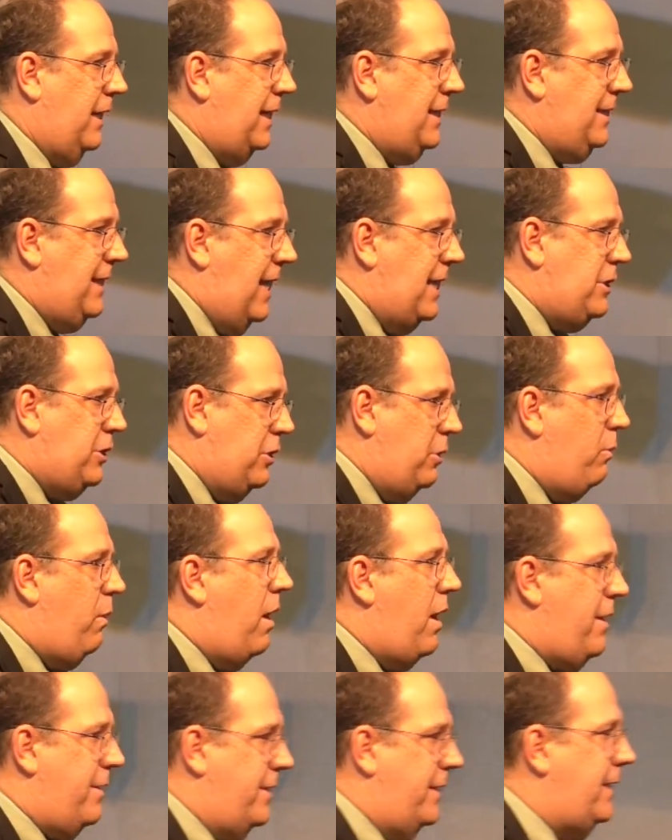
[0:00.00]
Unless you
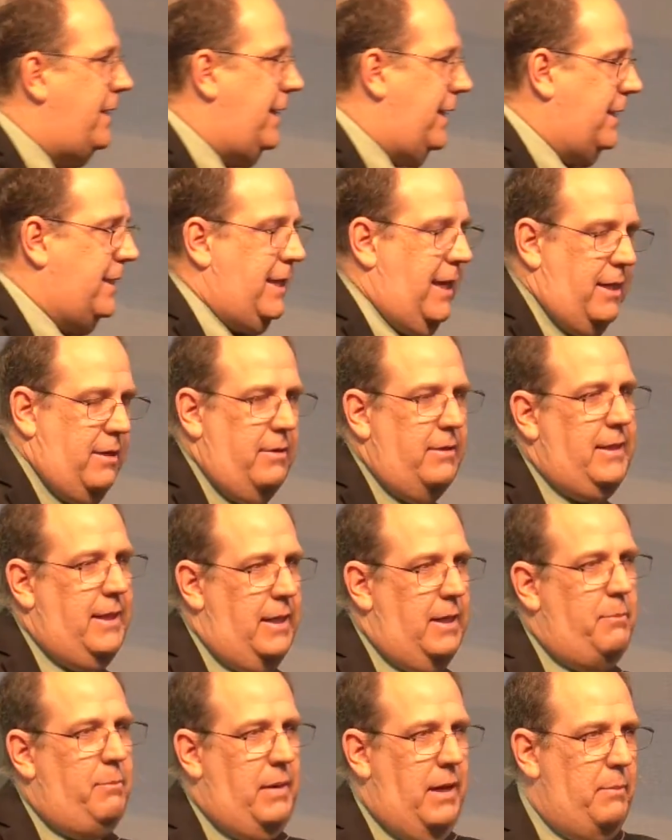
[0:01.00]
are the dictator, and
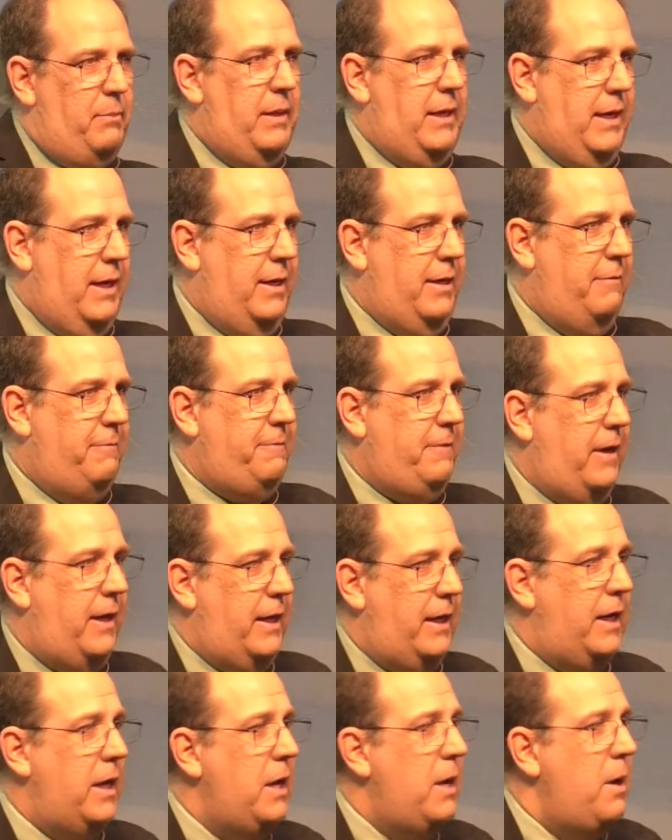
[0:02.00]
then it might be kind of
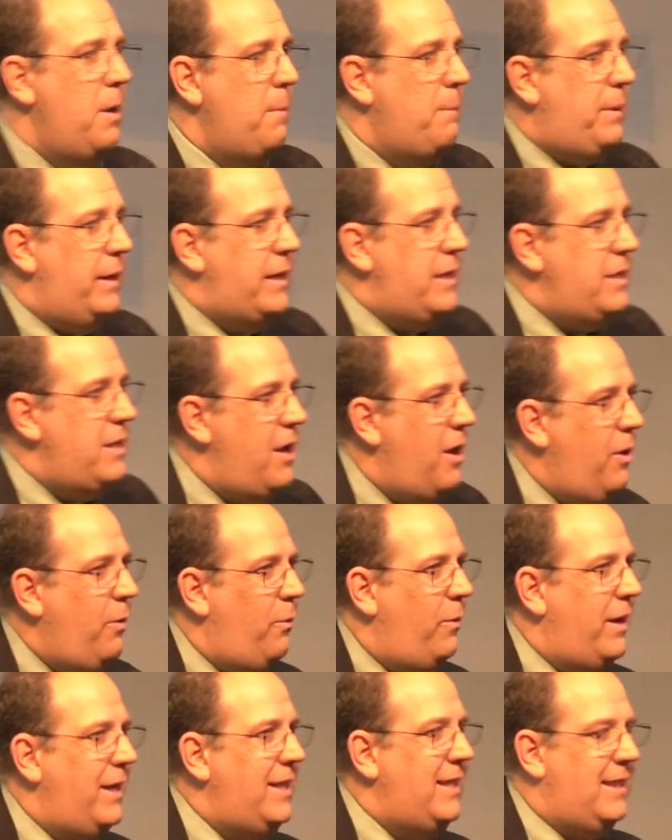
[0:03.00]
fun. But no
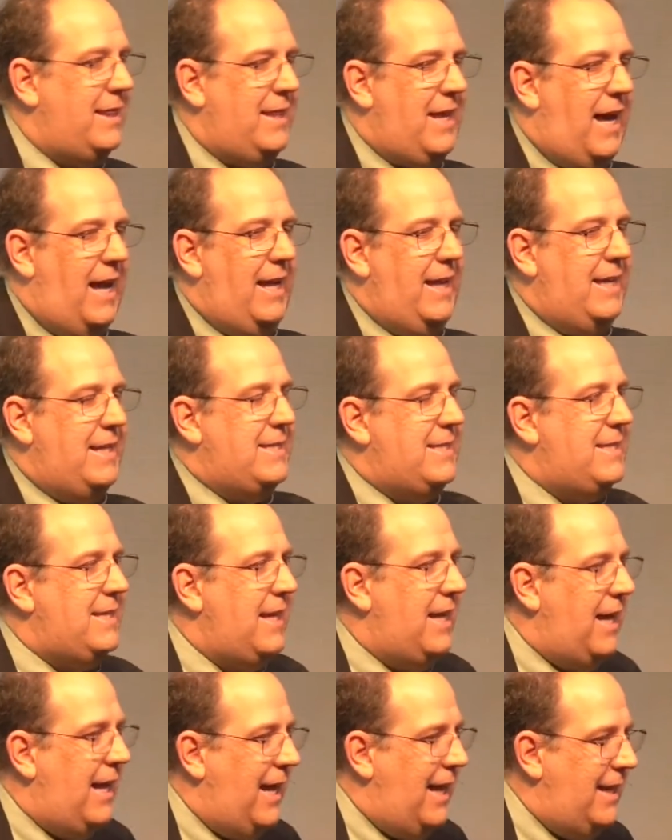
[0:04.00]
one
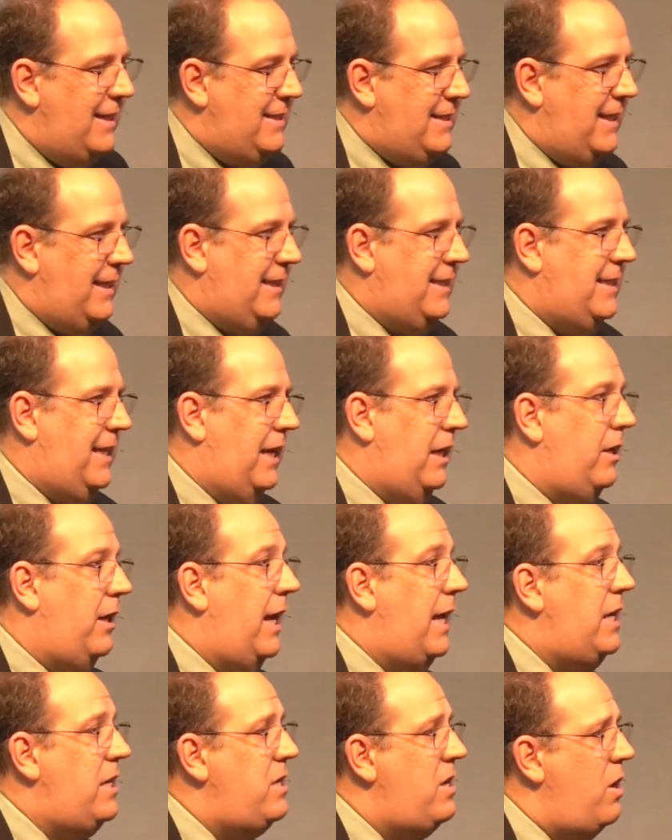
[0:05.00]
likes a dictator,
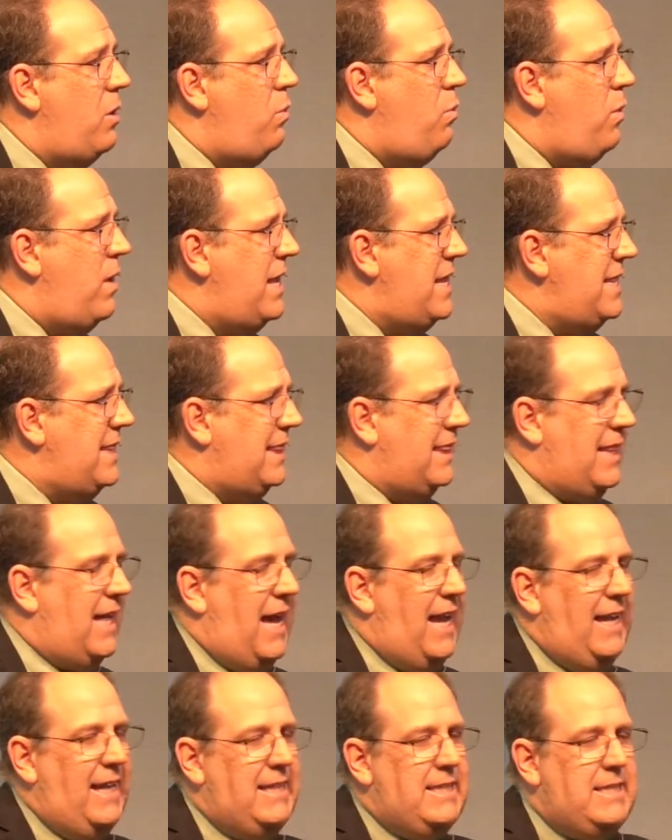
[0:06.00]
and no one
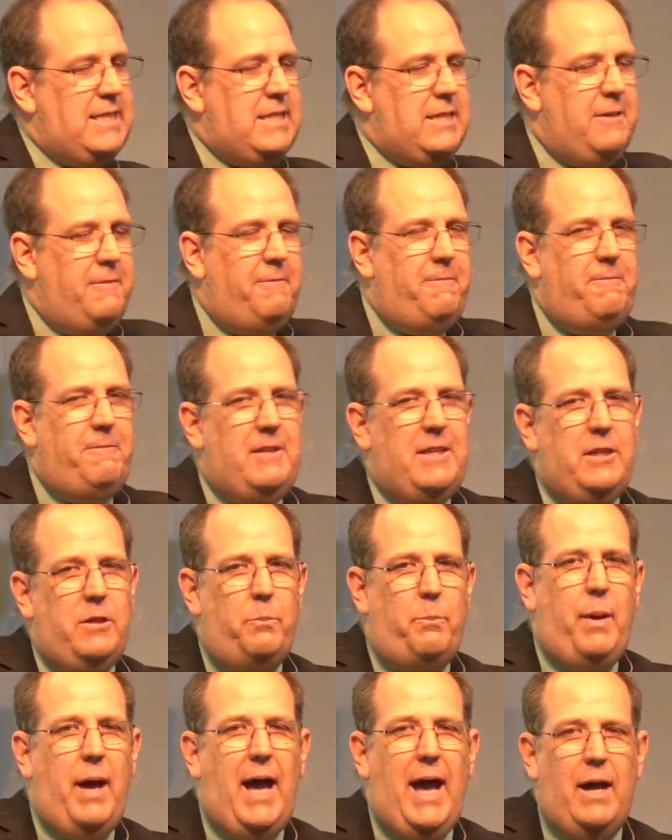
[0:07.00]
likes to
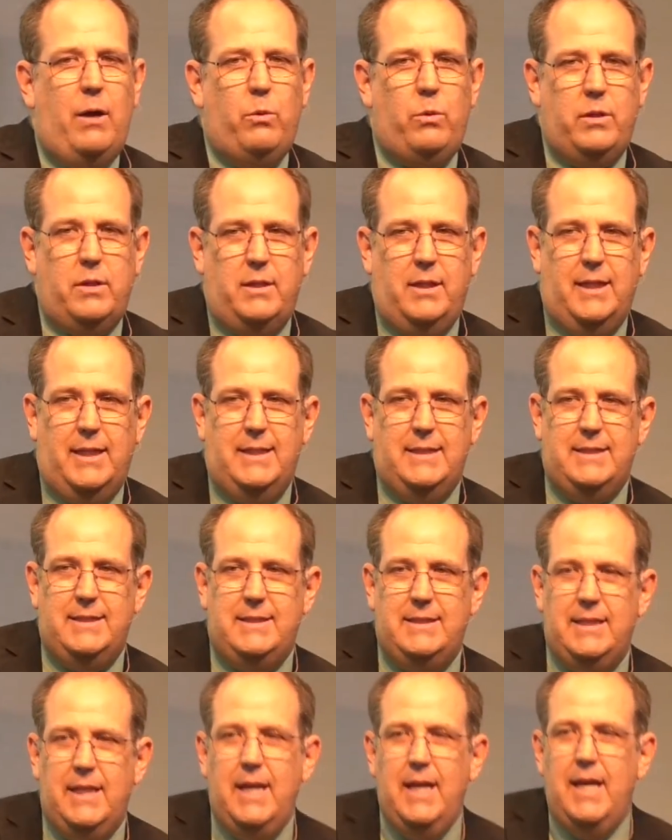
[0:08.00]
feel
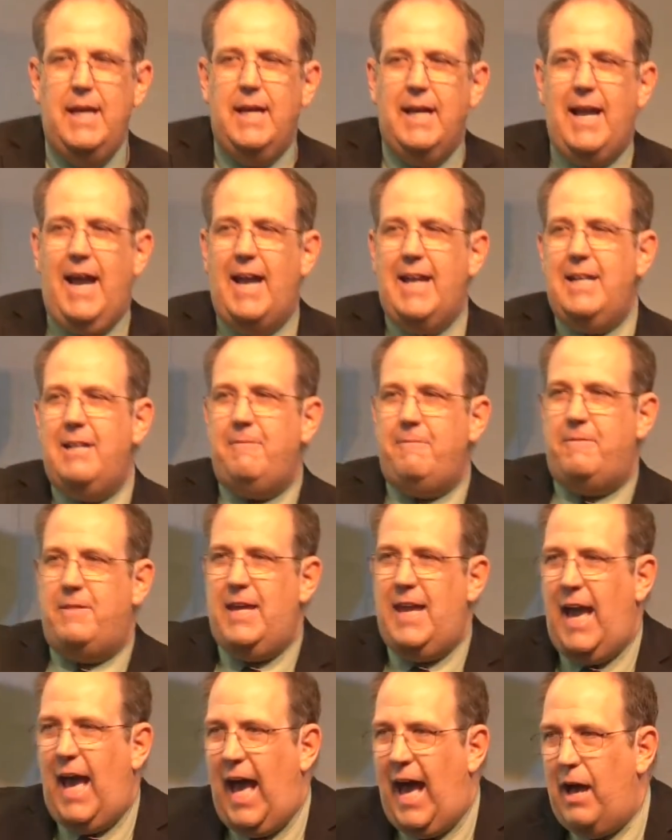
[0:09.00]
powerless. Kind of
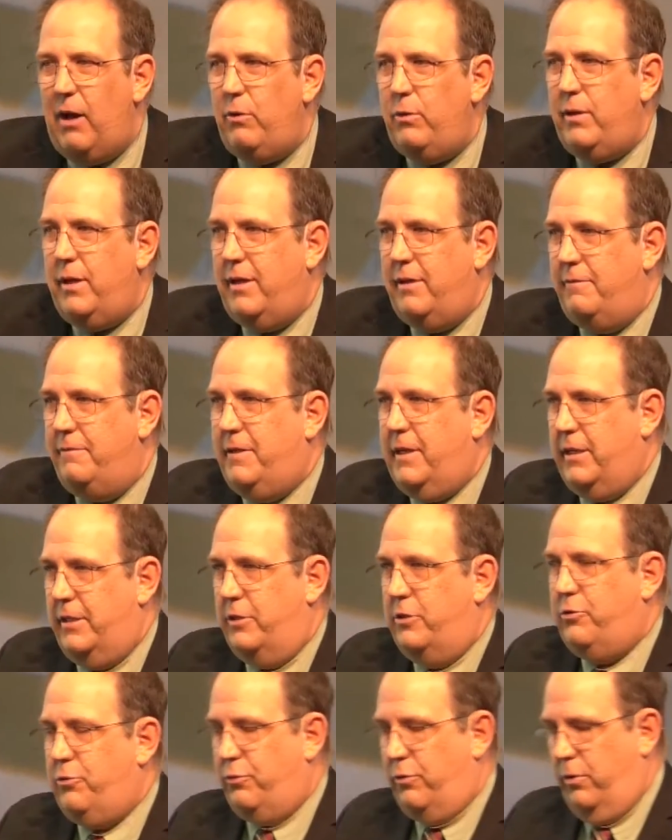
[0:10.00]
the out of
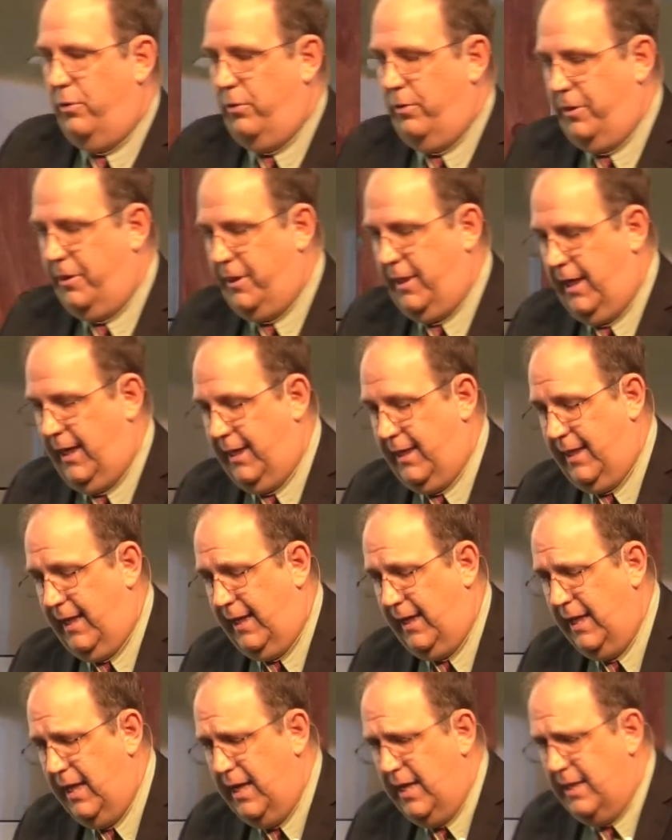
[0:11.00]
control thing
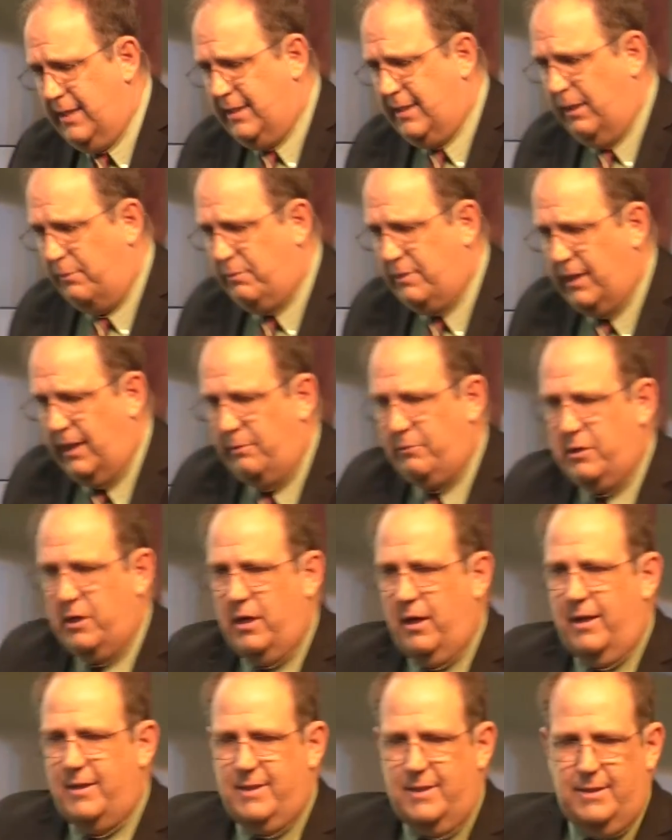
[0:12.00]
that sometimes
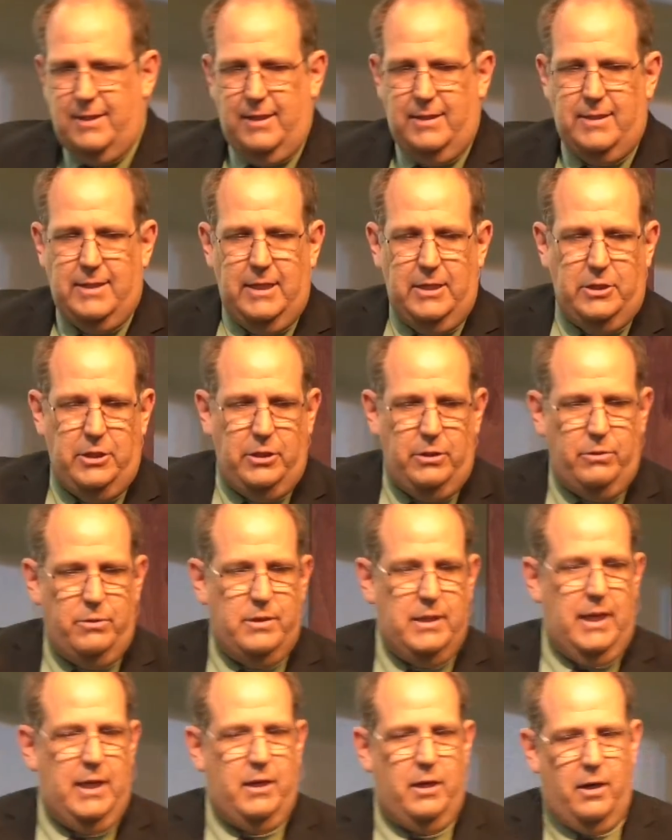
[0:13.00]
causes us
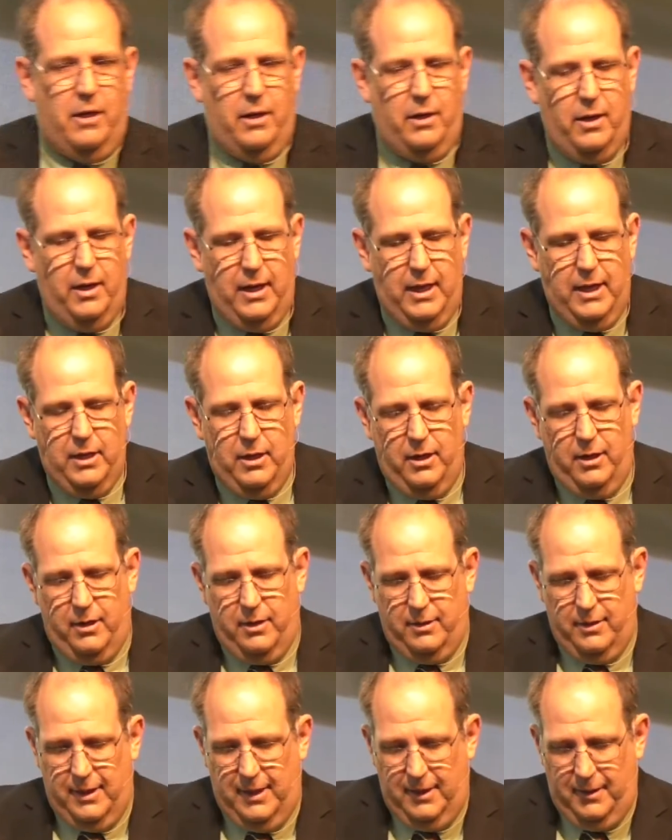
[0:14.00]
issues in our, in
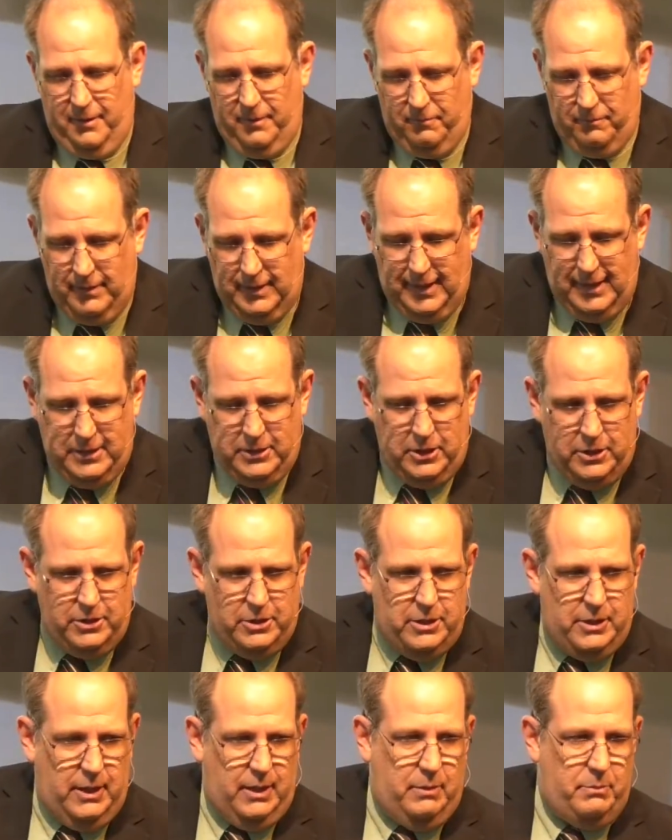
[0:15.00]
our uh,
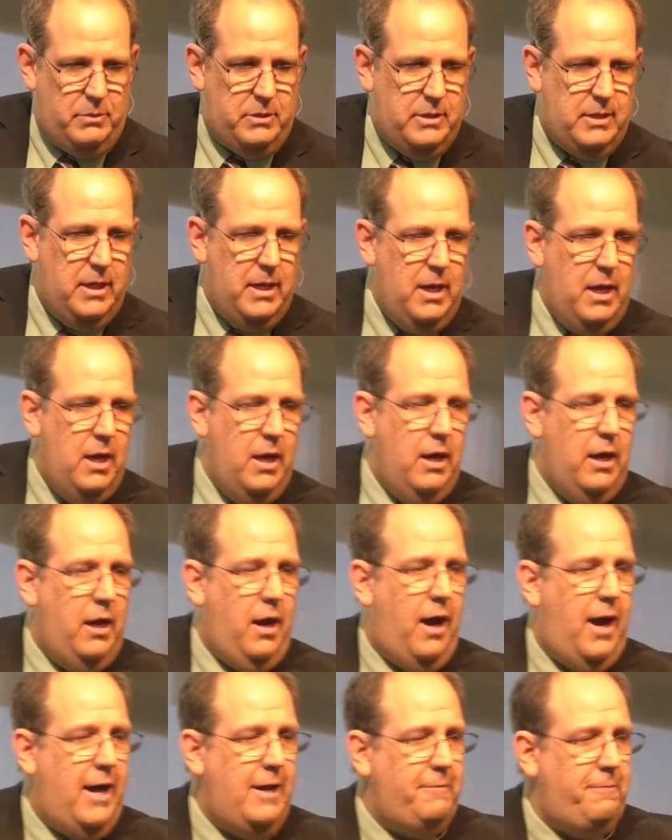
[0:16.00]
relationships.
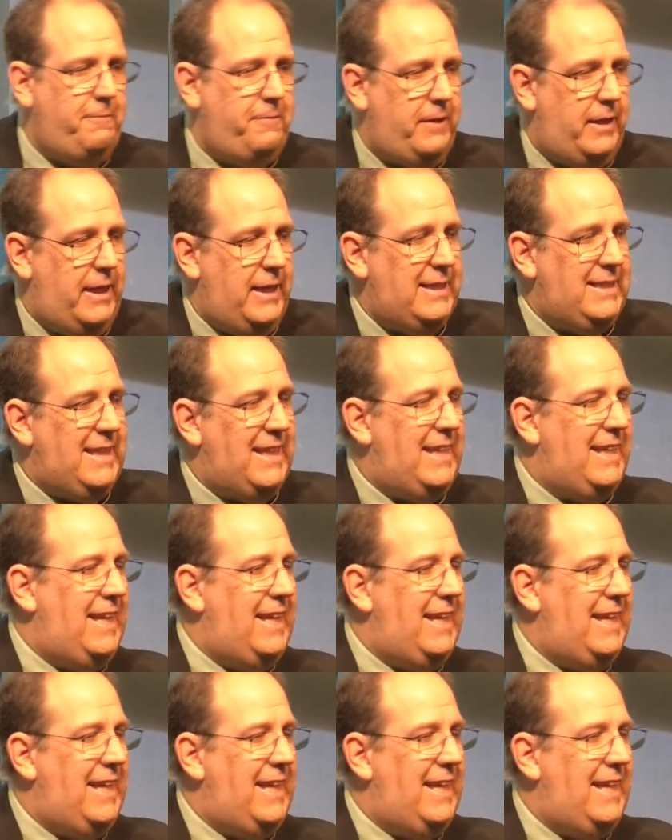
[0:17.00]
Conflict